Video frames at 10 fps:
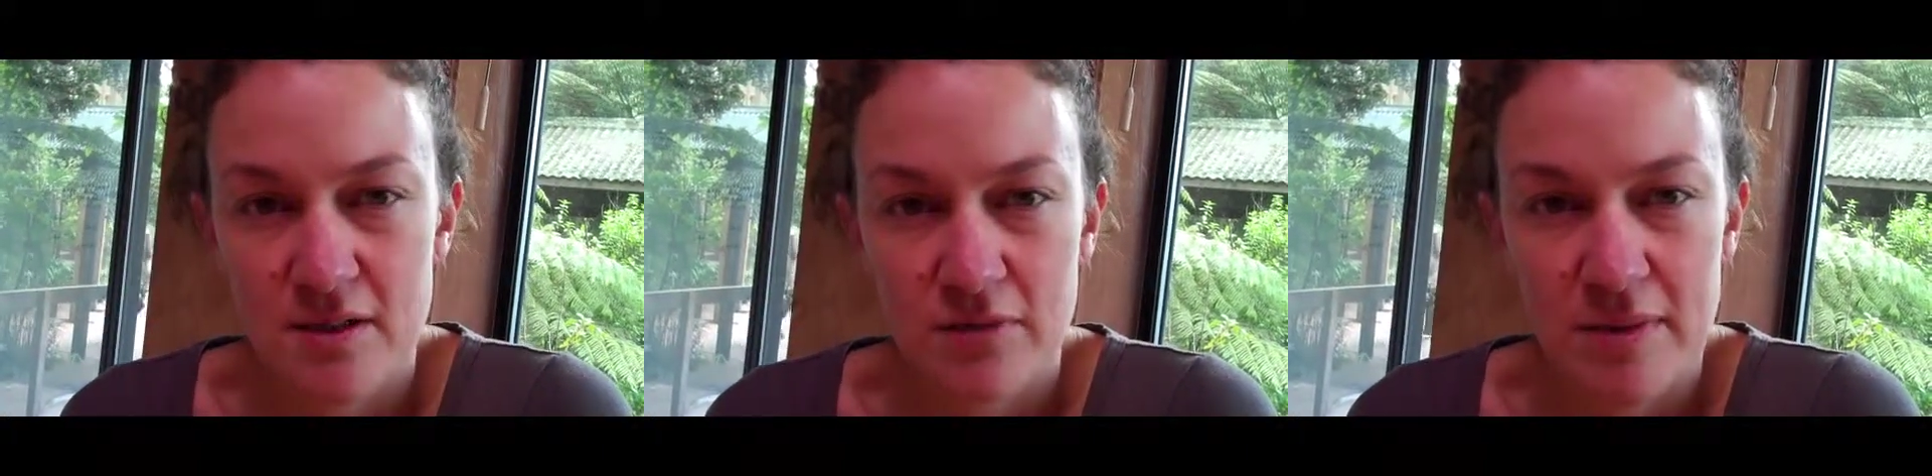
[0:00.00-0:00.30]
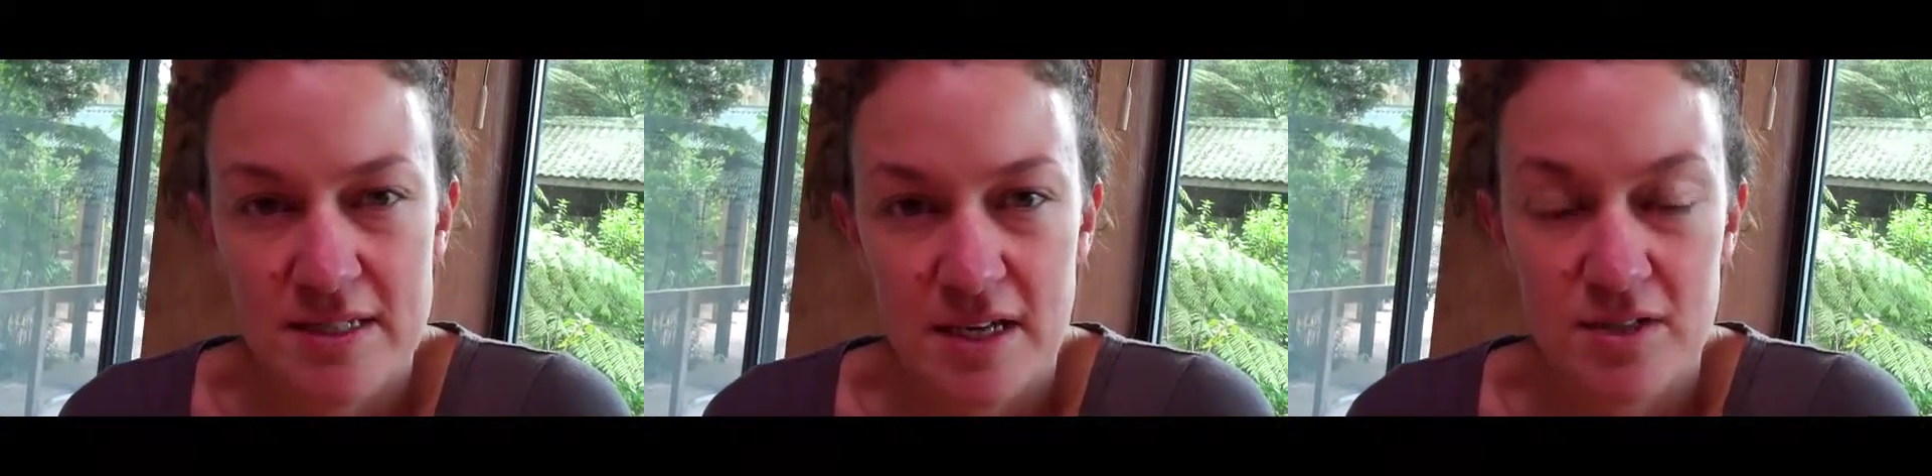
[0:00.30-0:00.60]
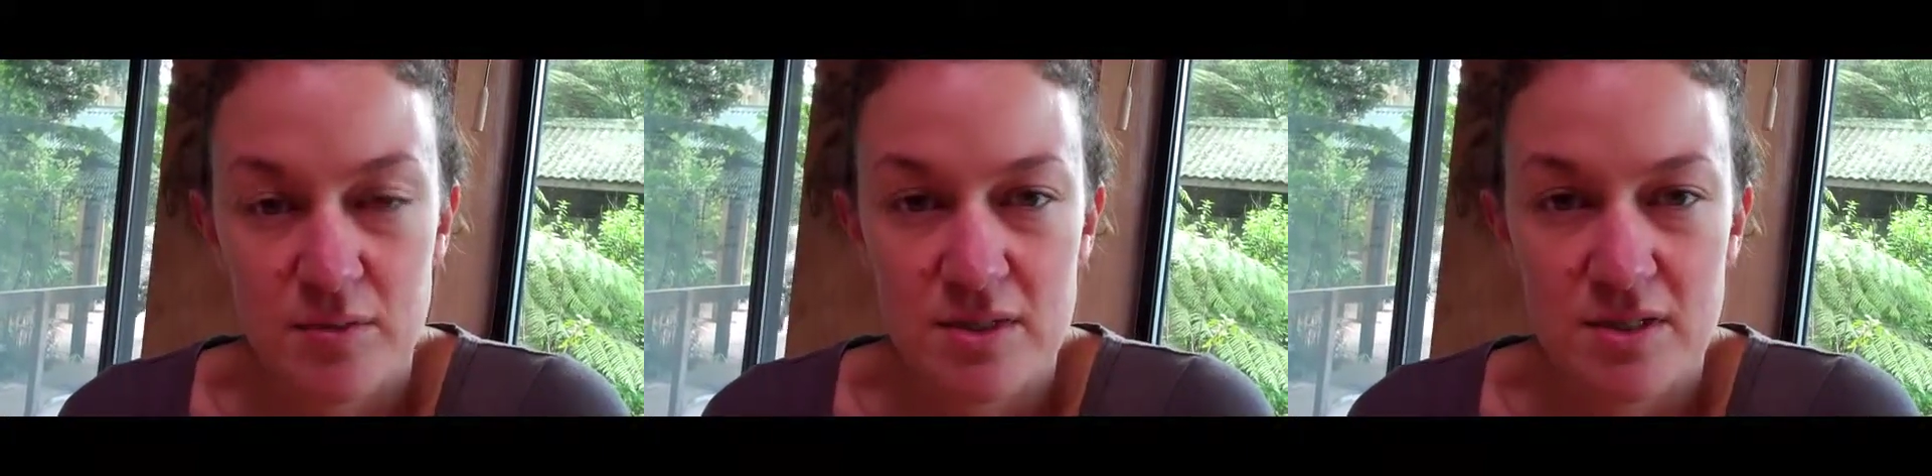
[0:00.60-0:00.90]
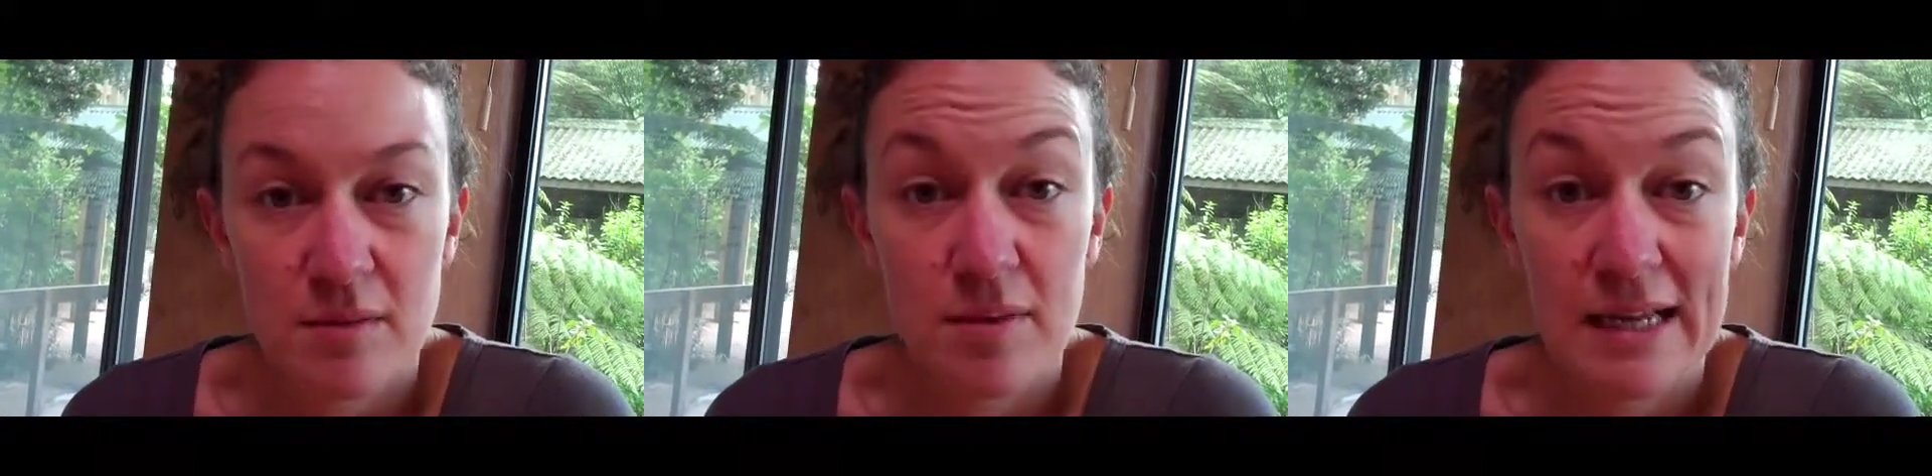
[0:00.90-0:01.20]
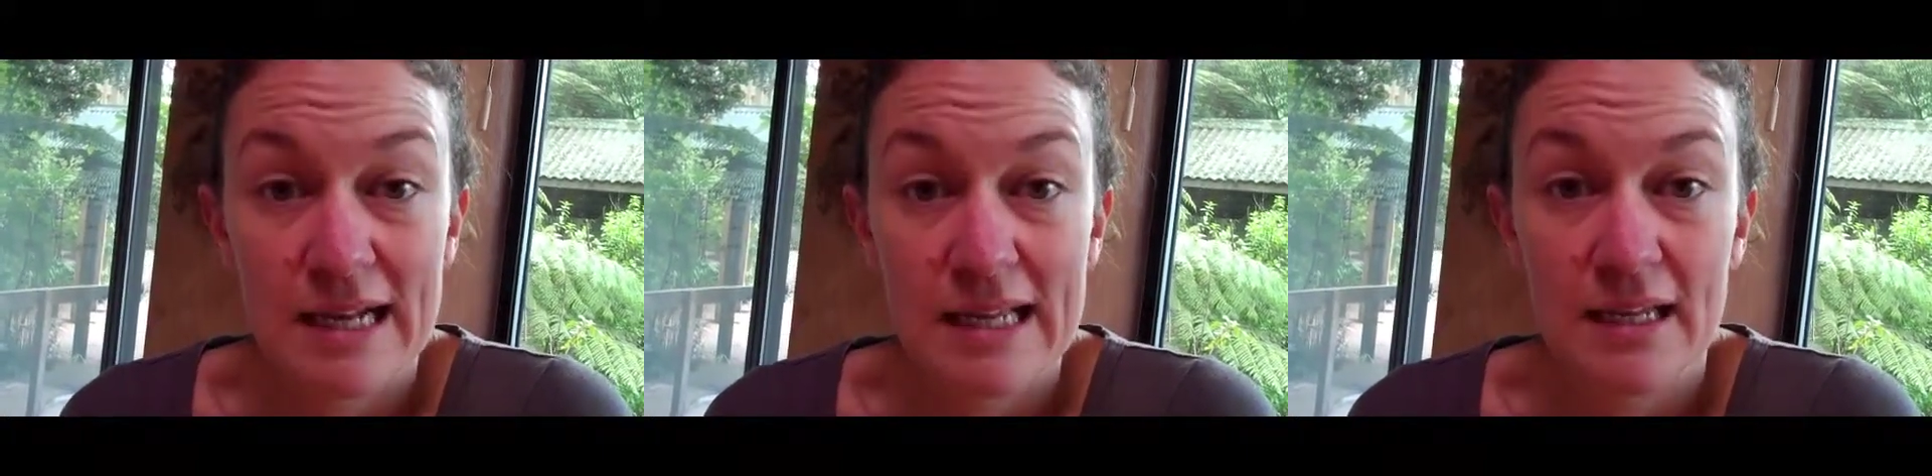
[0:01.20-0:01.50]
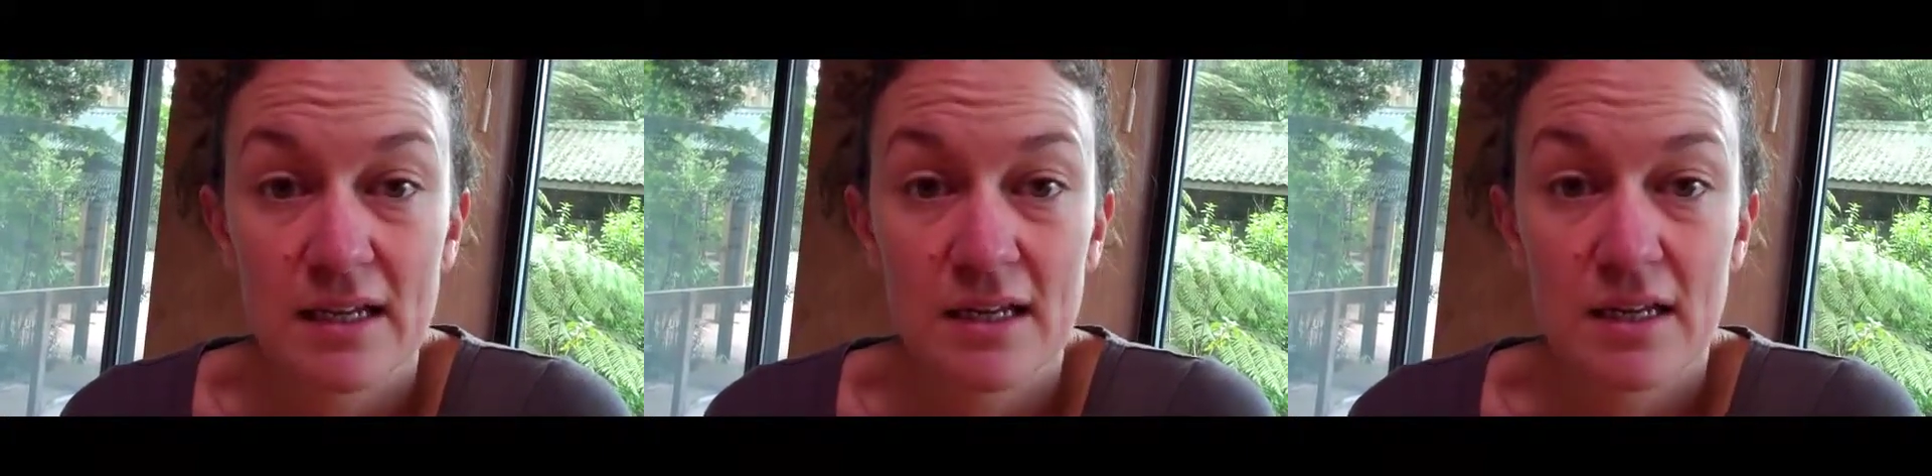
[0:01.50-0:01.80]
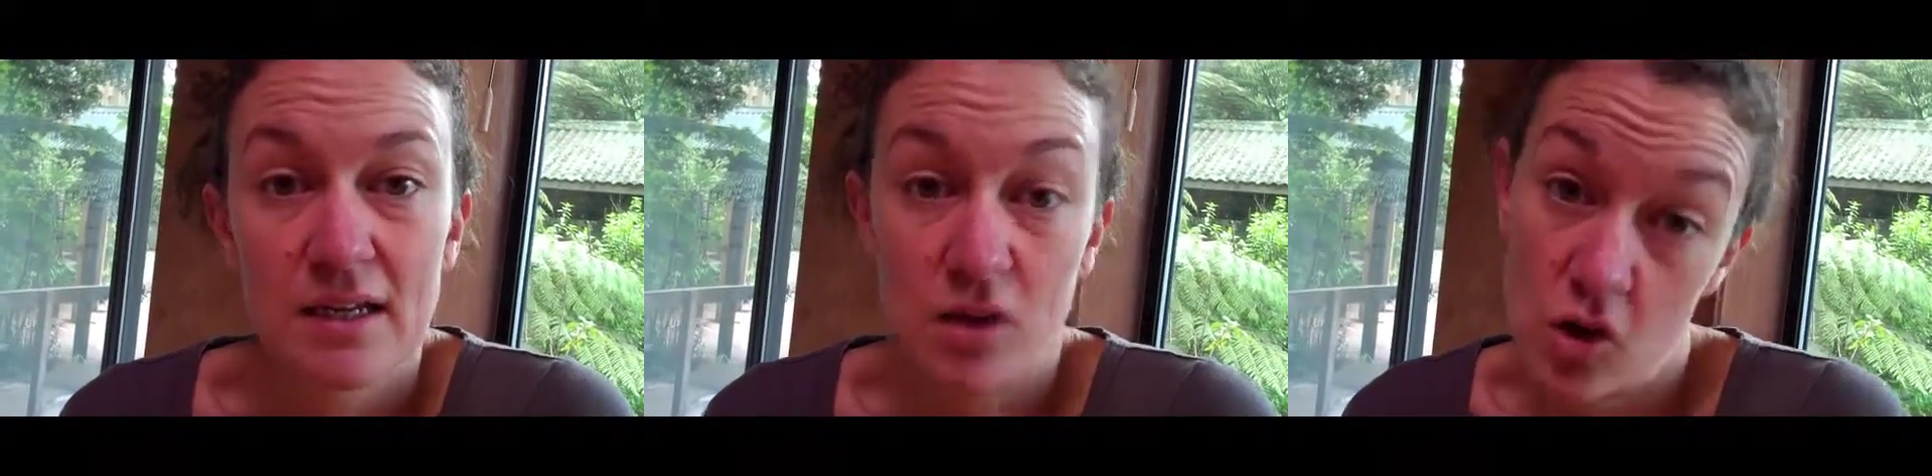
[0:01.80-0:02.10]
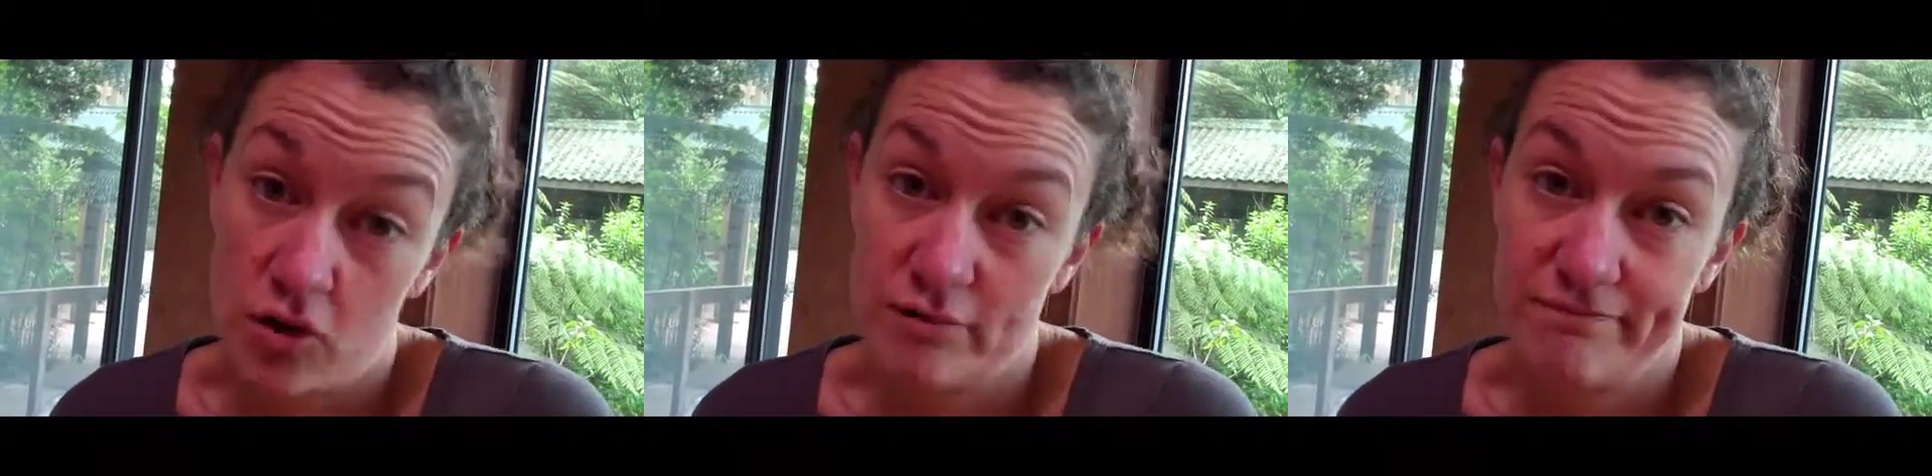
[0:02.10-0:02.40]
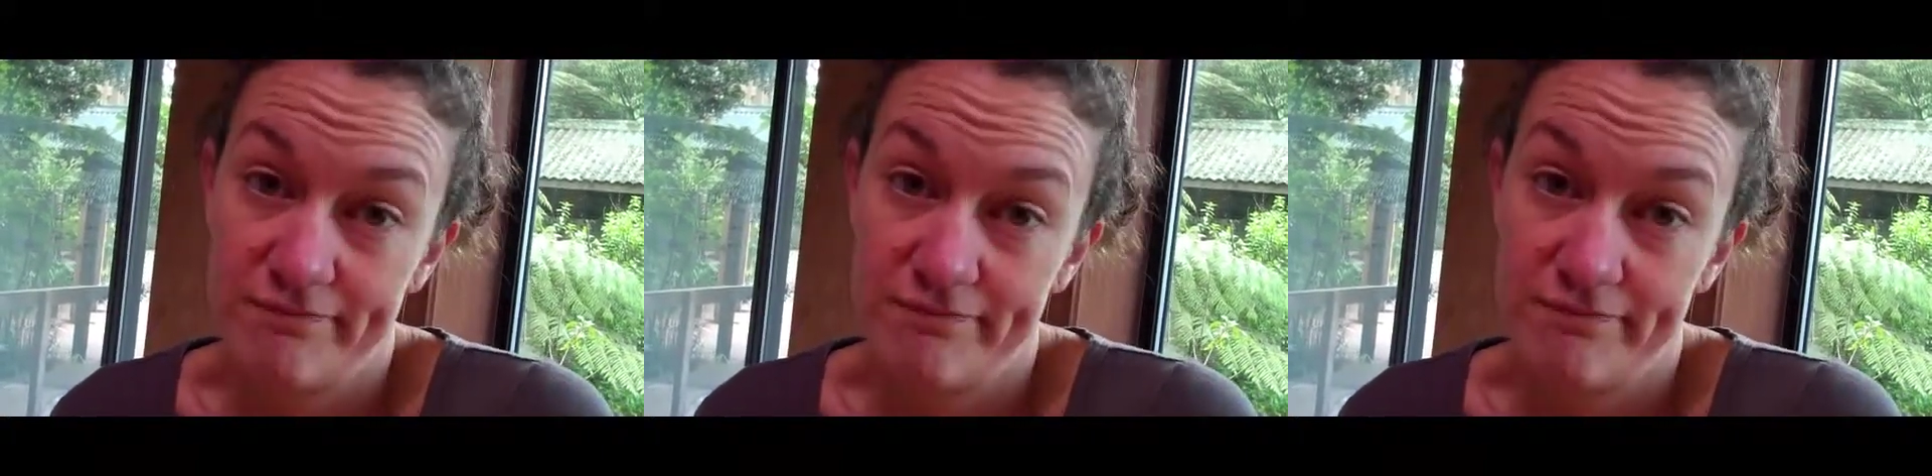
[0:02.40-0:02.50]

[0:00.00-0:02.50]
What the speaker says: of massage it was completely gone.